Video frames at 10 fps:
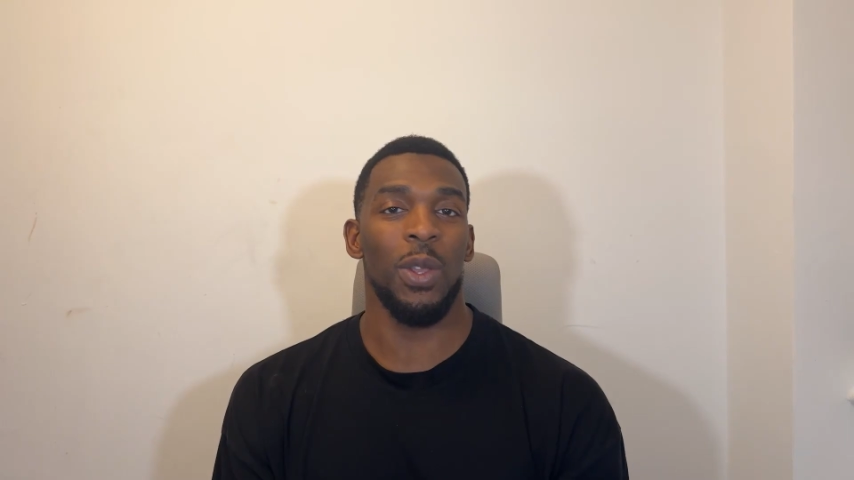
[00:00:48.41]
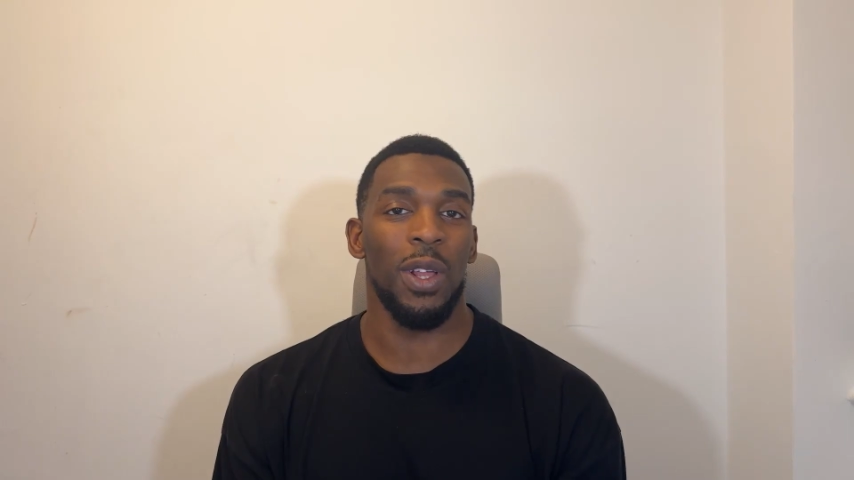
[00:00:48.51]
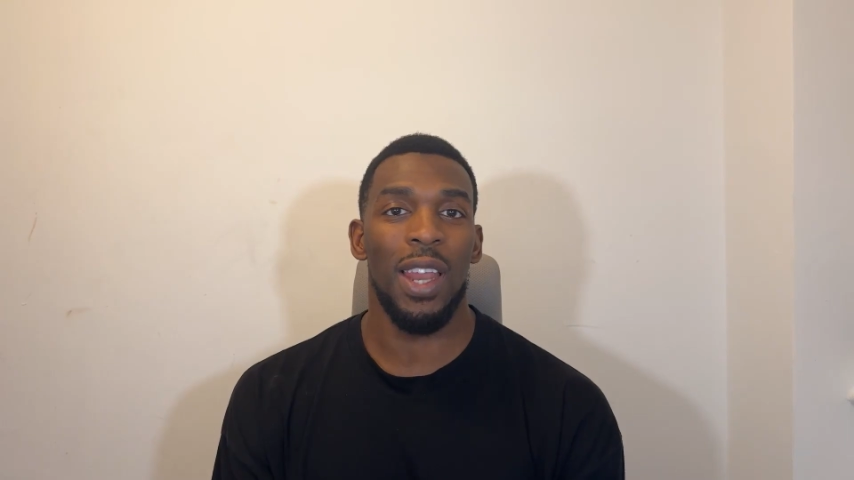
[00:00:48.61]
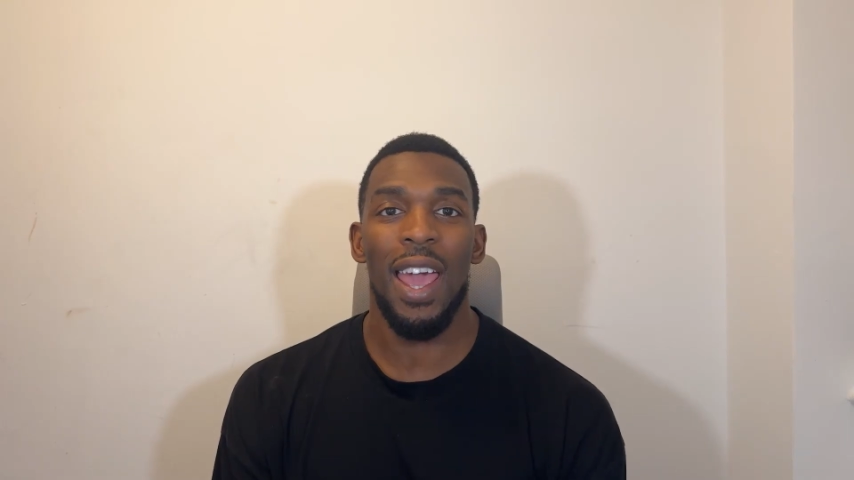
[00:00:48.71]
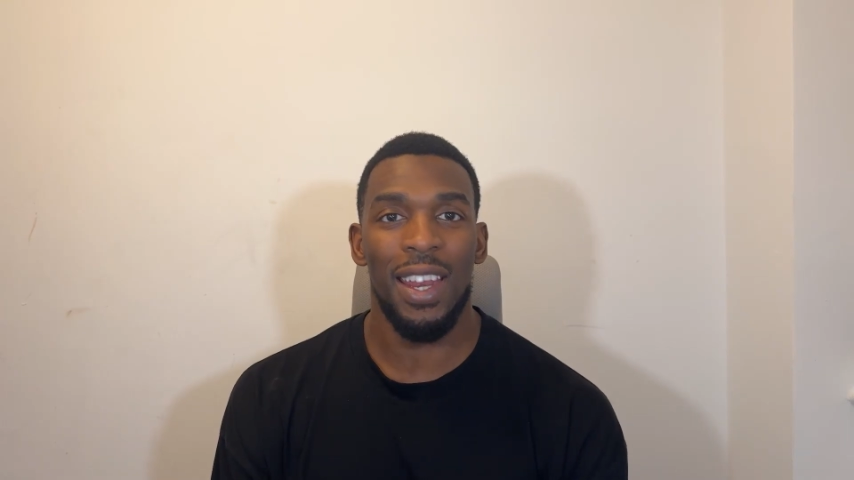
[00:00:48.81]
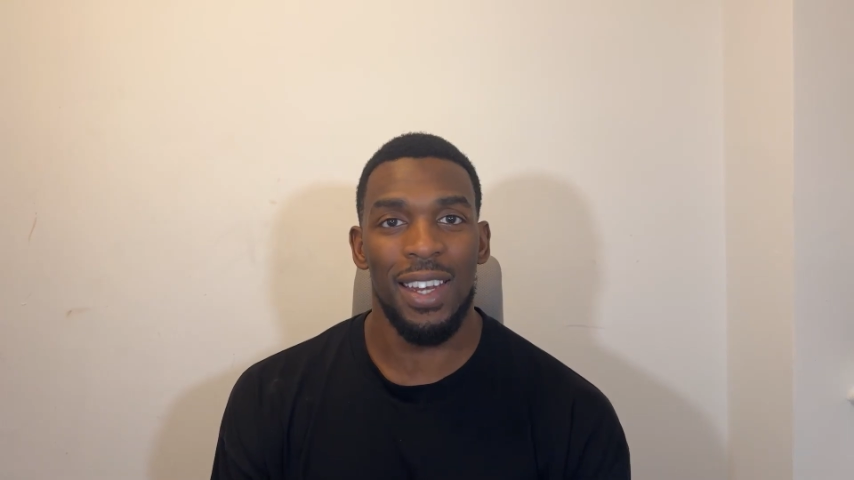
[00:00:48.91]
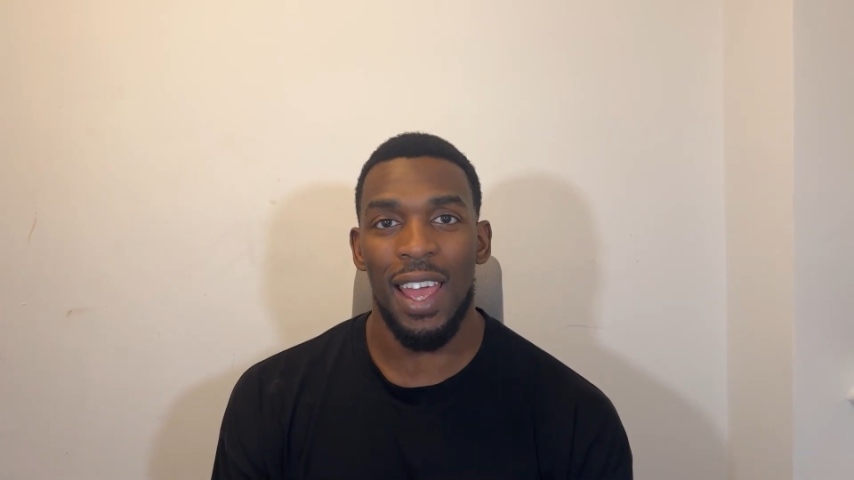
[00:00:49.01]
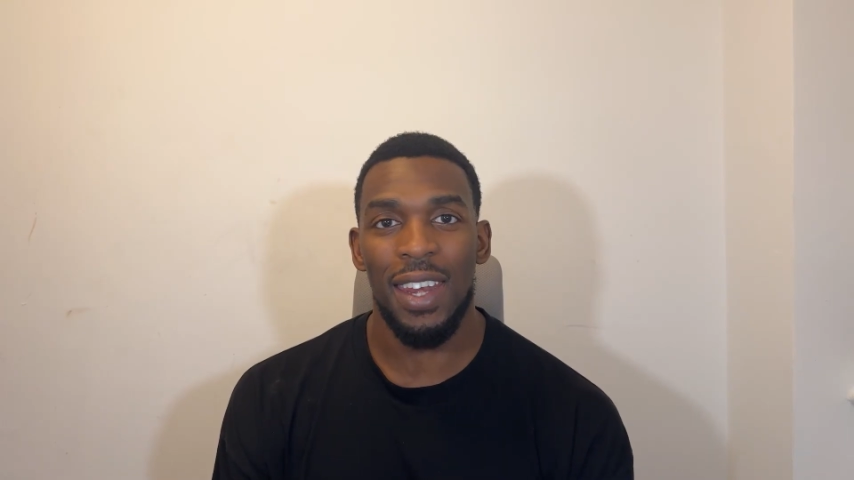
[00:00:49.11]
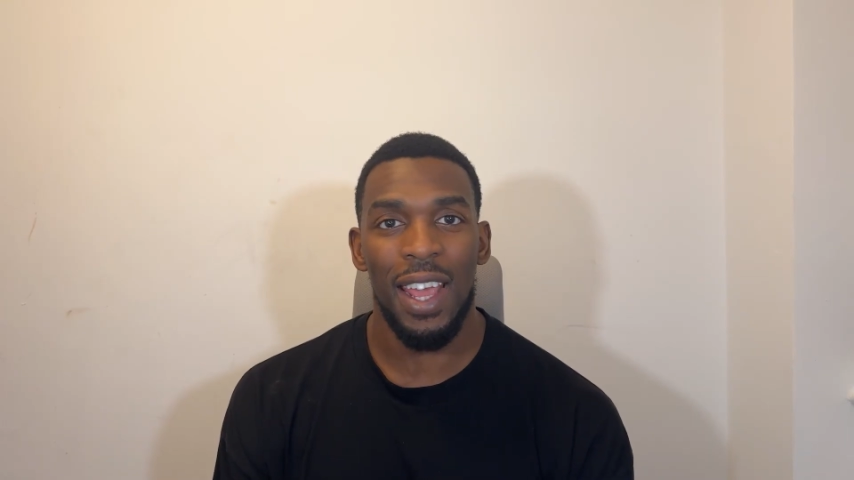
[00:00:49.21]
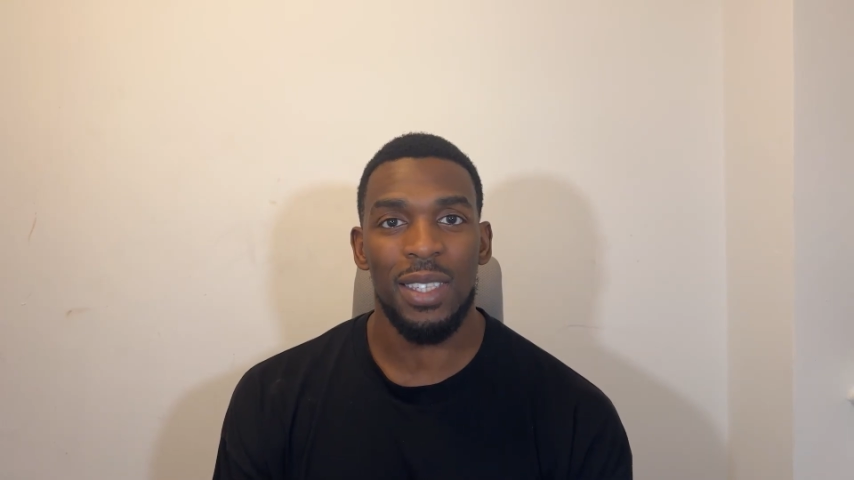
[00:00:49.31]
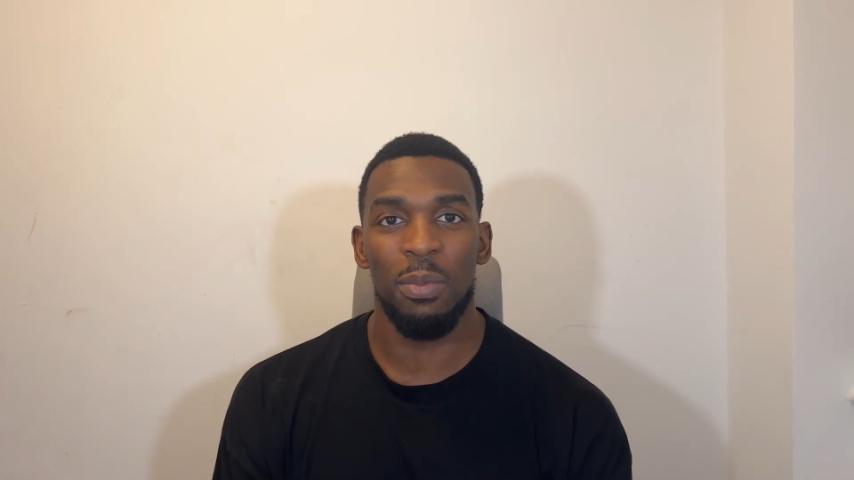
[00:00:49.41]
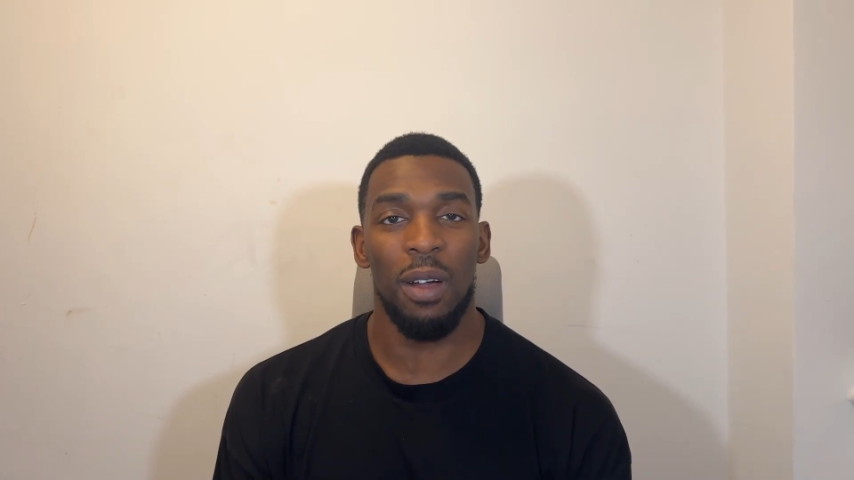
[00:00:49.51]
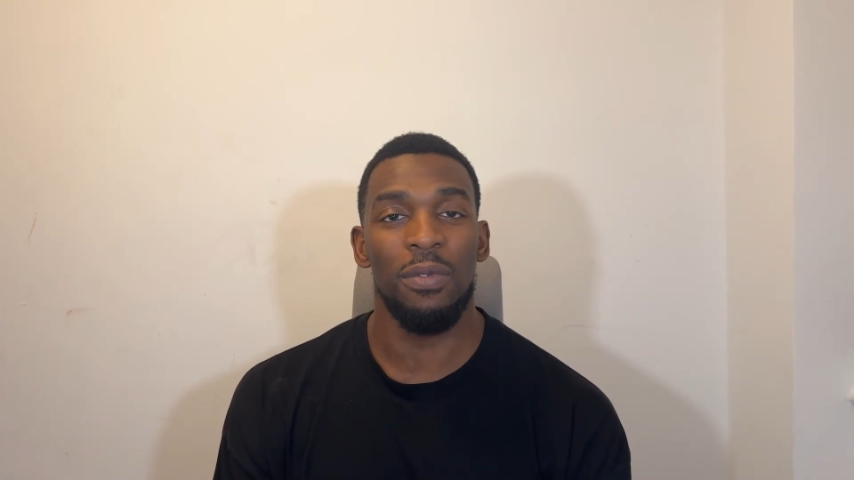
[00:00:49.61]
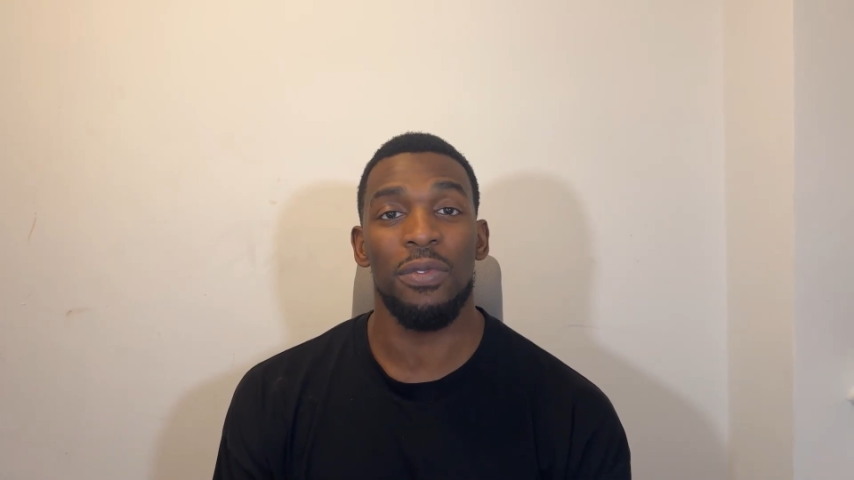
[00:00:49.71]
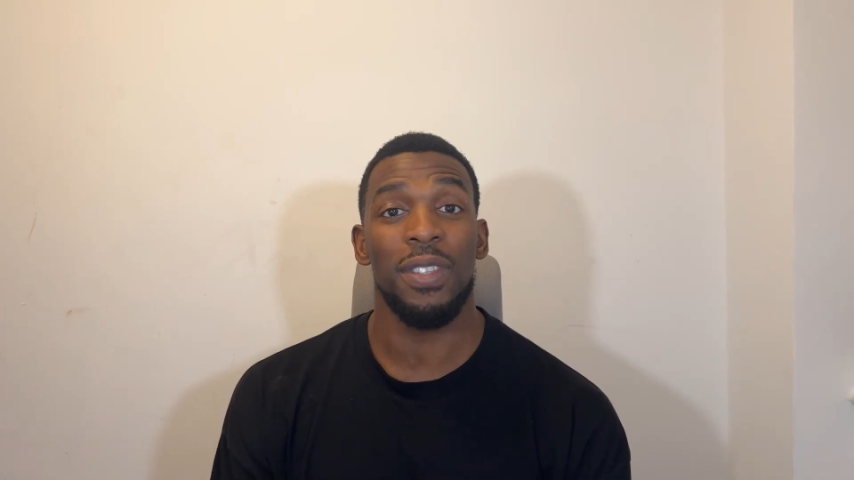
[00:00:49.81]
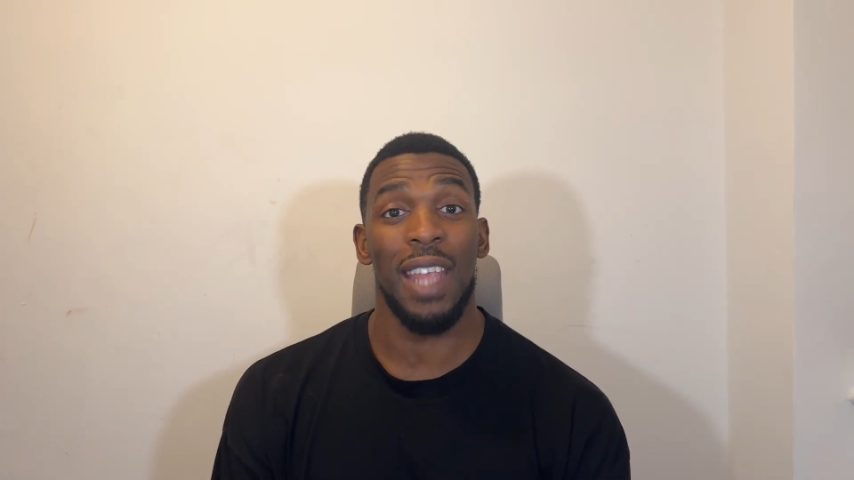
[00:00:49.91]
new client that next month,